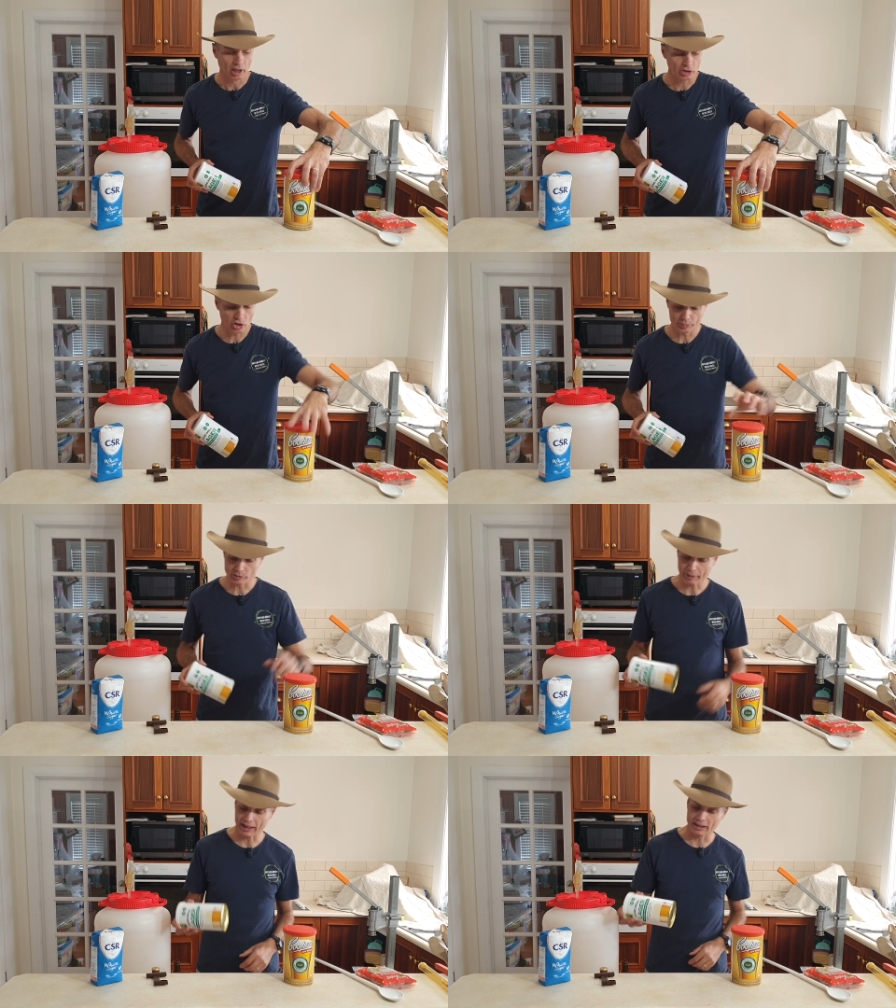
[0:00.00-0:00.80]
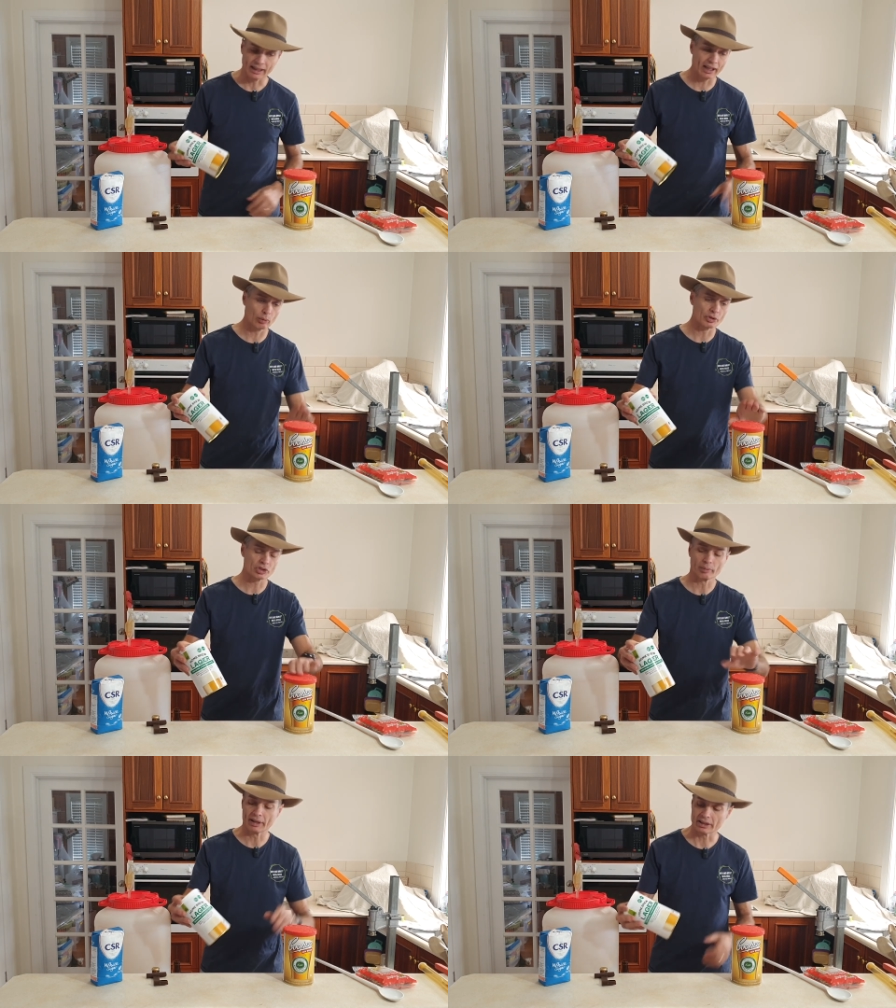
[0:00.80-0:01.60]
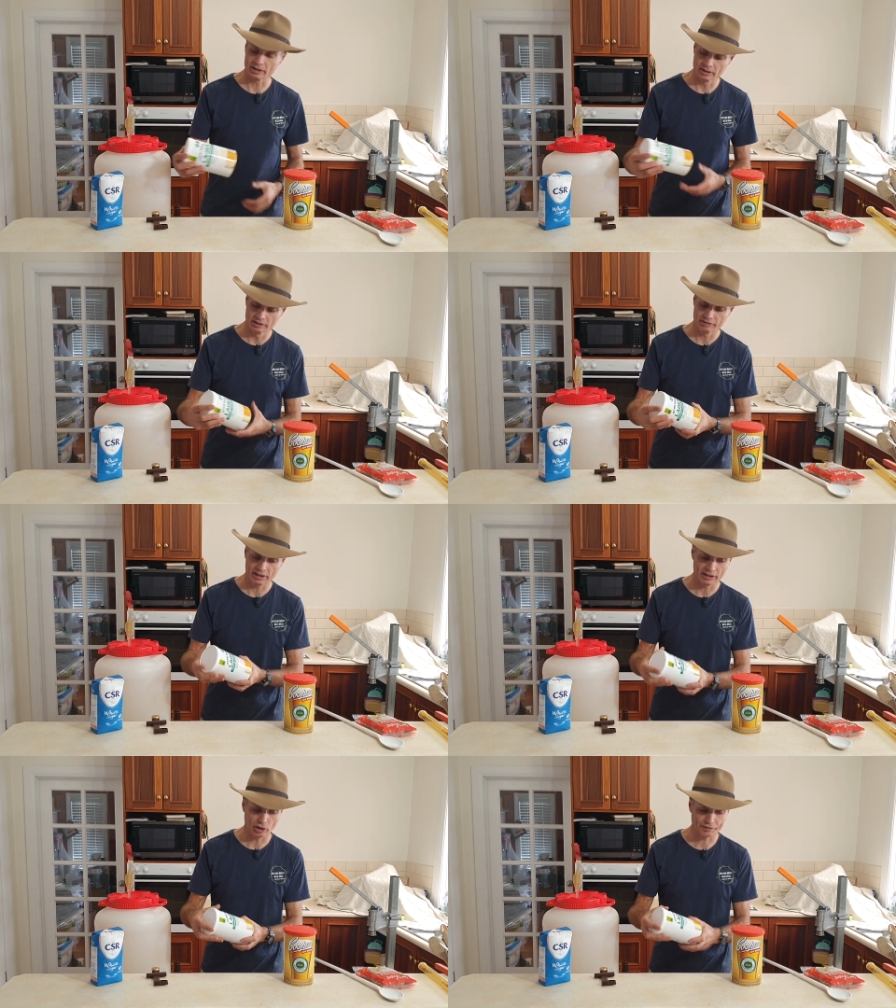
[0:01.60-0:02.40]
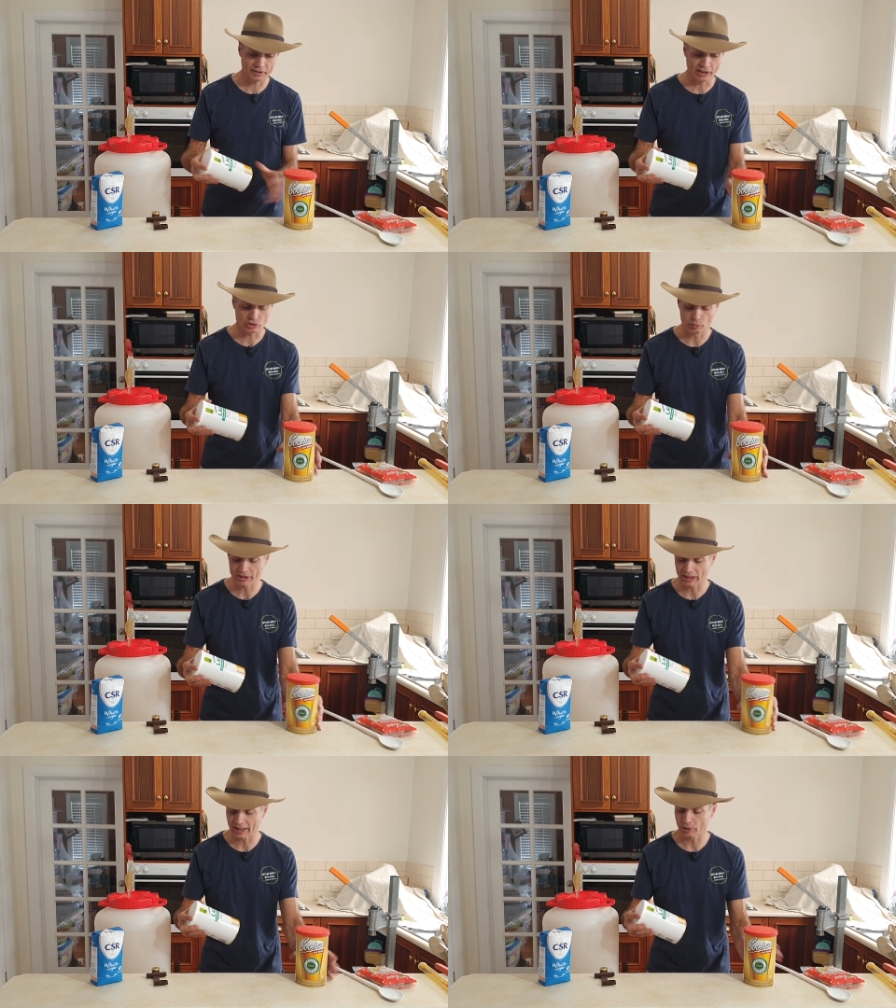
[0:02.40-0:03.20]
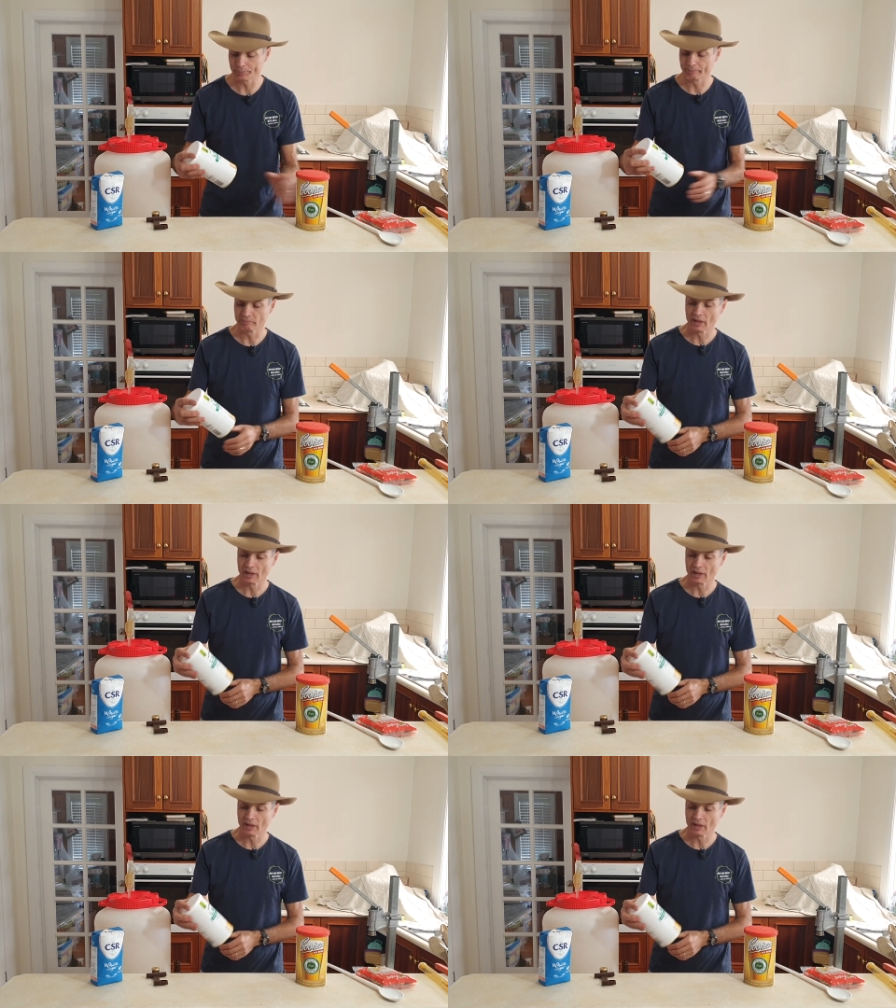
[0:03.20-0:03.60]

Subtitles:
a Cooper's Pale Ale, which I make fairly often. That's a real ale.